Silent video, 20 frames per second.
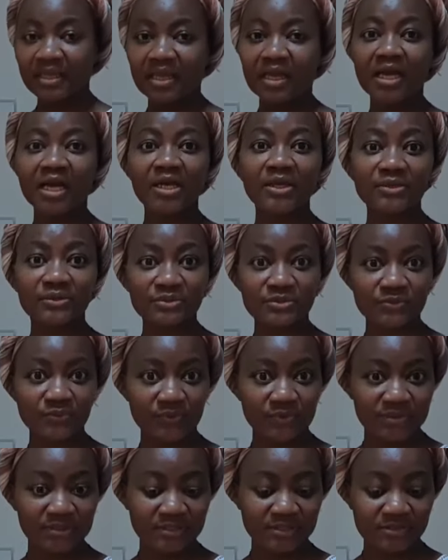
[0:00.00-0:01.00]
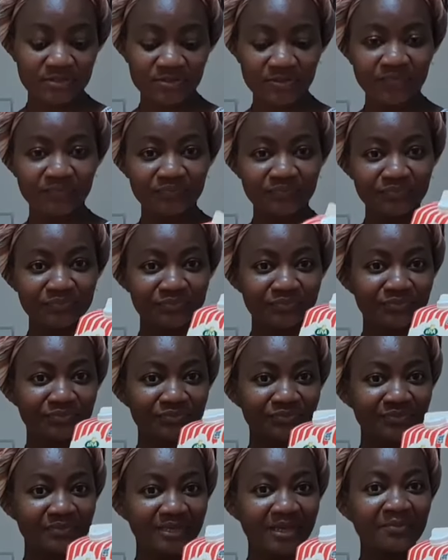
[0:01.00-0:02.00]
I use water. So
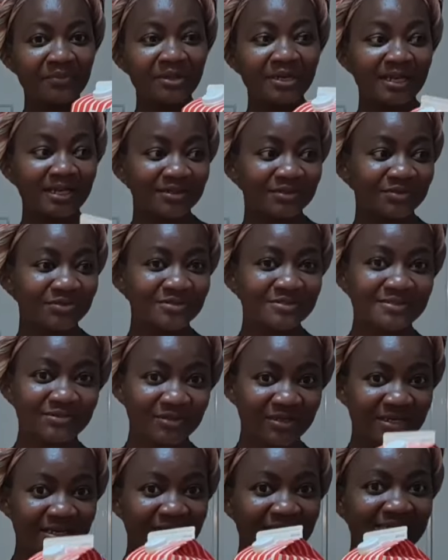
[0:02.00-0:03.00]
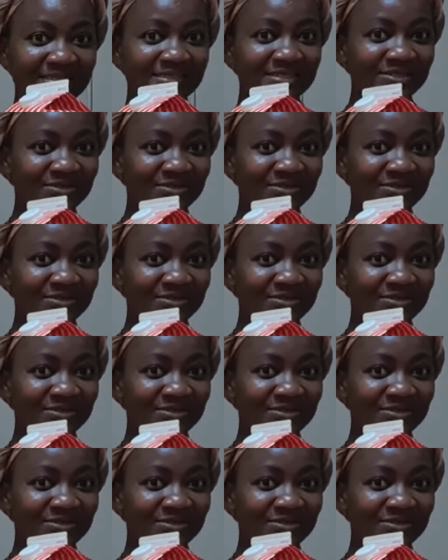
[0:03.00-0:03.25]
I'm a lactose intolerant,